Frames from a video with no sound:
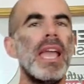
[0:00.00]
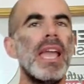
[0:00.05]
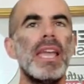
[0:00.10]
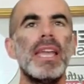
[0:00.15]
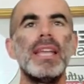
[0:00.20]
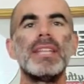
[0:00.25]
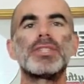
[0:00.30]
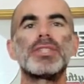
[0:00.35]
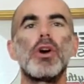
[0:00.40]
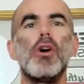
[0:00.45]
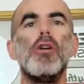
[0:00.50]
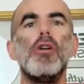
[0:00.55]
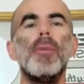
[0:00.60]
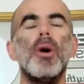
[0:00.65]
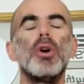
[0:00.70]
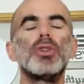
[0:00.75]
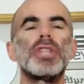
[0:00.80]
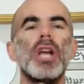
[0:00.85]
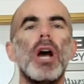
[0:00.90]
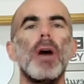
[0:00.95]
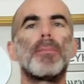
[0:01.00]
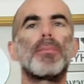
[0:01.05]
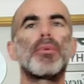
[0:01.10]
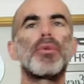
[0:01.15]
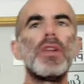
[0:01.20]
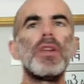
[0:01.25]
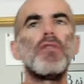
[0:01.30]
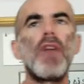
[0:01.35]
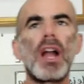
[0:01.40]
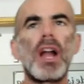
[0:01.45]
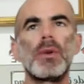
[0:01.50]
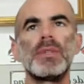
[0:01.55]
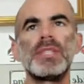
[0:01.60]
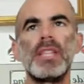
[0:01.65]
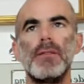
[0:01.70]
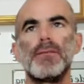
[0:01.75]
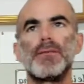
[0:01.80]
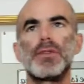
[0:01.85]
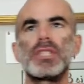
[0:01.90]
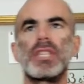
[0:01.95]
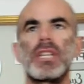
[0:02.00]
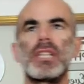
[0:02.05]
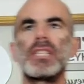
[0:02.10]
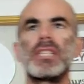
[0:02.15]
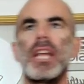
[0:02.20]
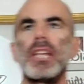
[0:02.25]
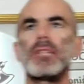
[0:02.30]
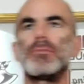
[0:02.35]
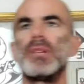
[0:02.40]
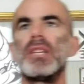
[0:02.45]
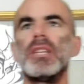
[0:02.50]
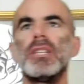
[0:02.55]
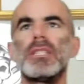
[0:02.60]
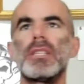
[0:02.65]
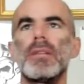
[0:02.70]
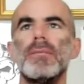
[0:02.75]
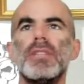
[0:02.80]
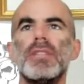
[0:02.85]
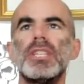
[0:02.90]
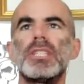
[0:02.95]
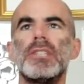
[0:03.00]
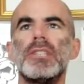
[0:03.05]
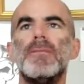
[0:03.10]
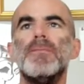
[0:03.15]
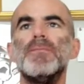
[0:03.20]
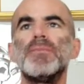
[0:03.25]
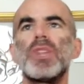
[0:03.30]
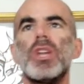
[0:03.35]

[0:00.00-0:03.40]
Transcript: It's almost a prerequisite for success because, listen,